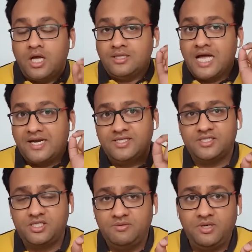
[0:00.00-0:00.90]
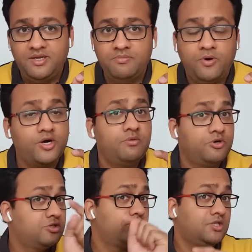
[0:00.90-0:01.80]
And that is extremely important
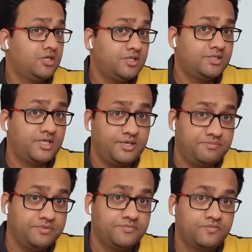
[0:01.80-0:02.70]
because of the third step,